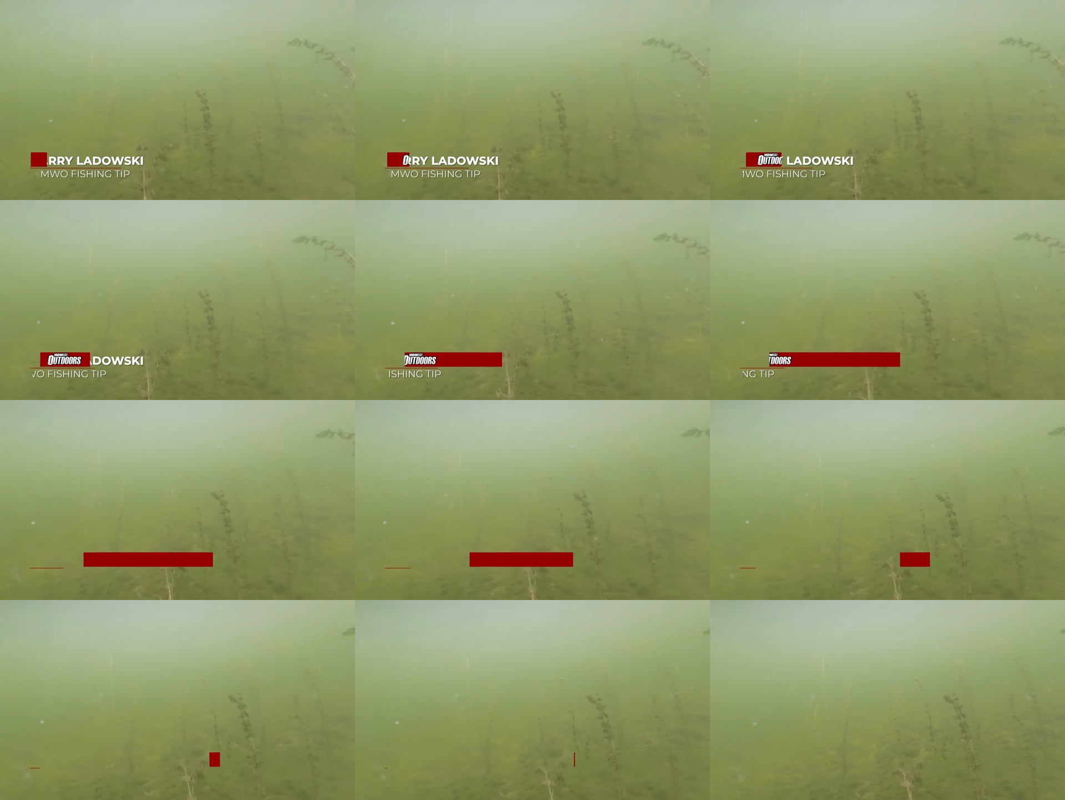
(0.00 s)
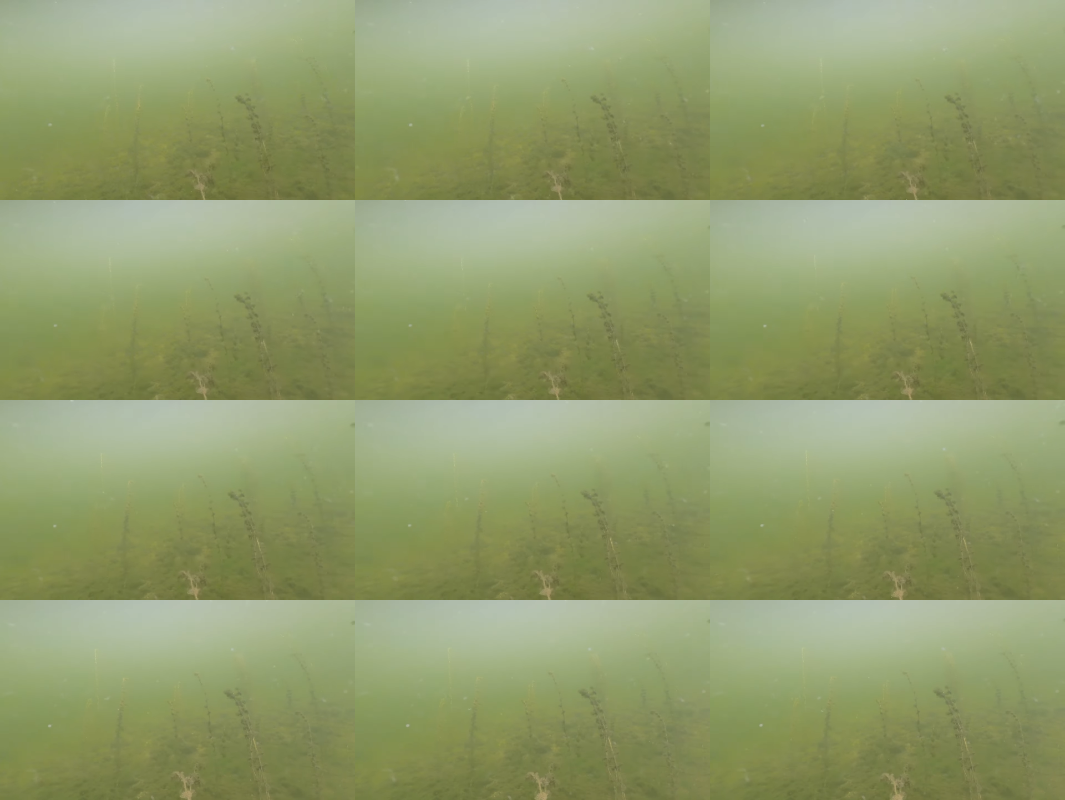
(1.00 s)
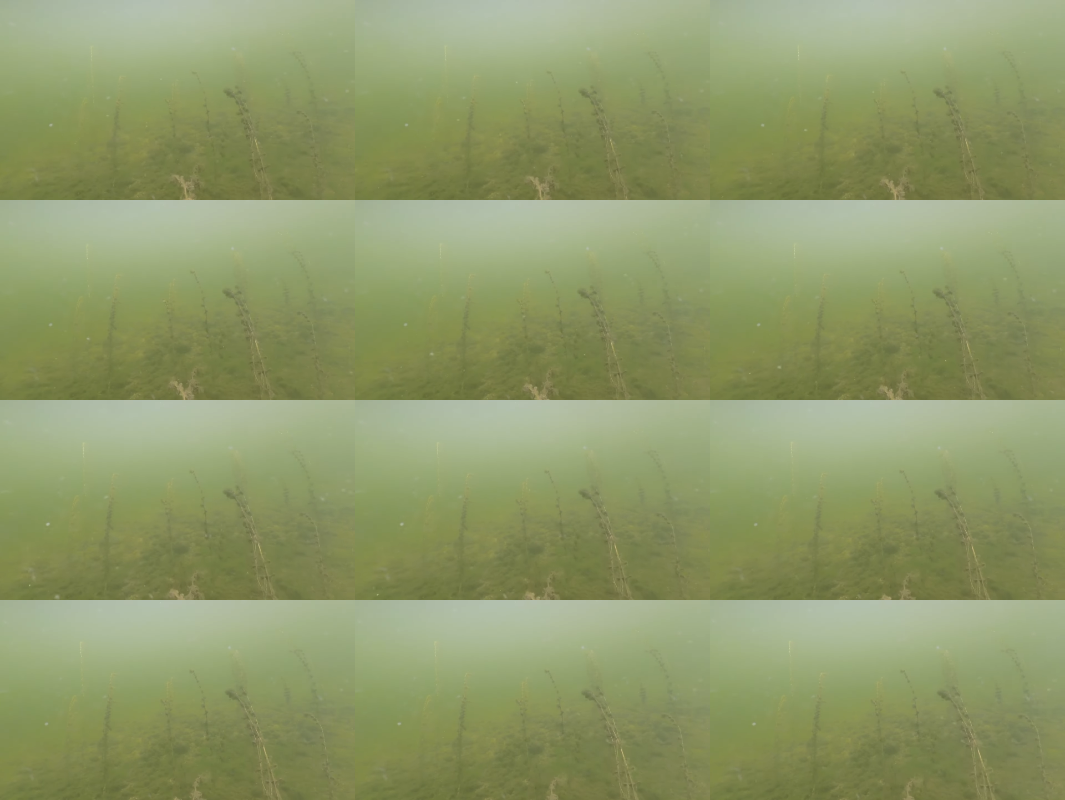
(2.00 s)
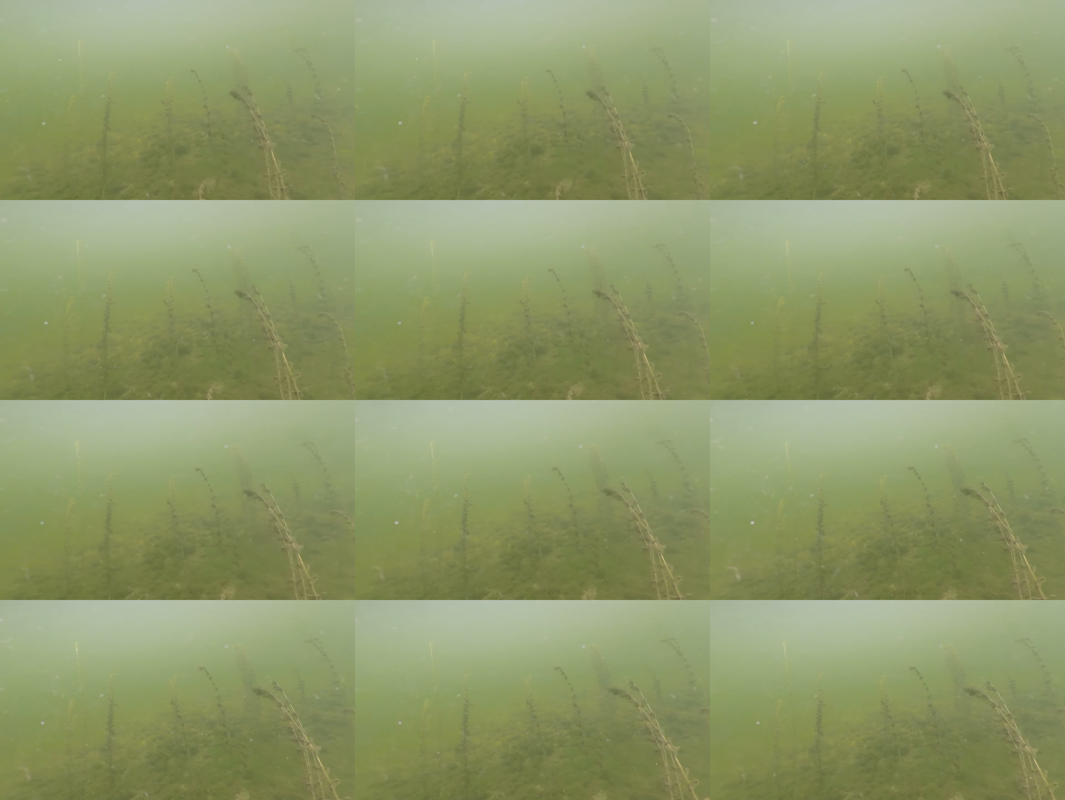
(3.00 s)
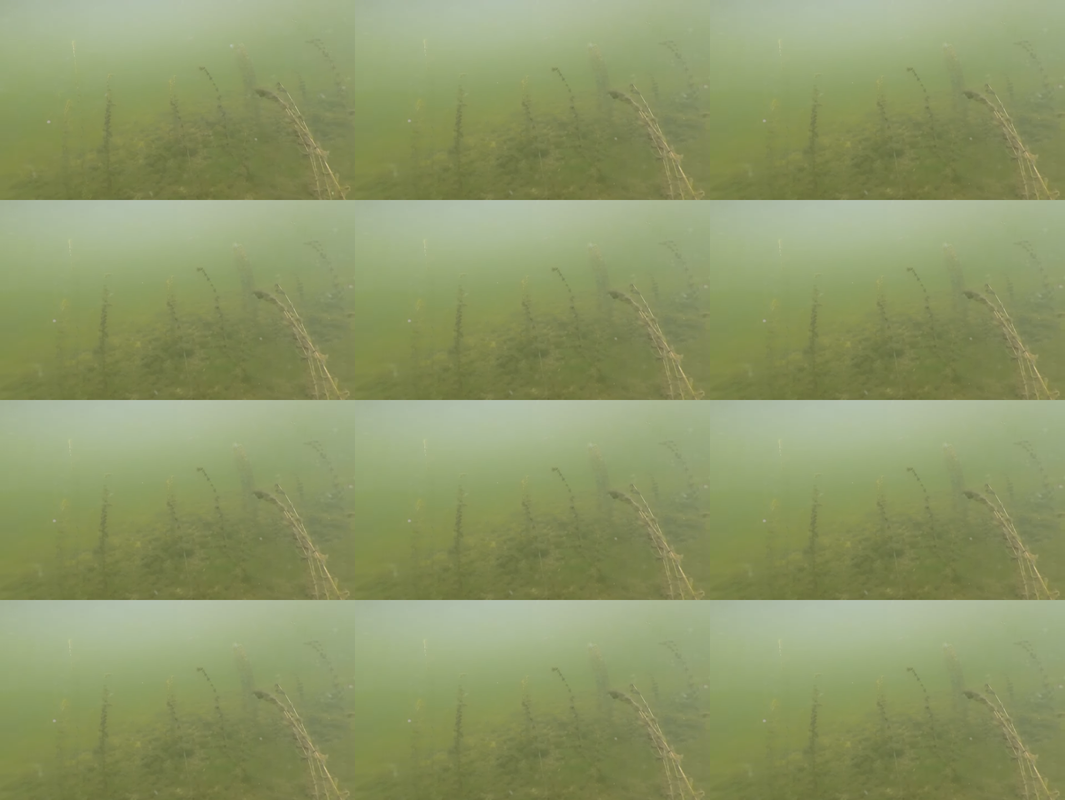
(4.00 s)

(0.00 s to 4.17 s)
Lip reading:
(no speaker visible)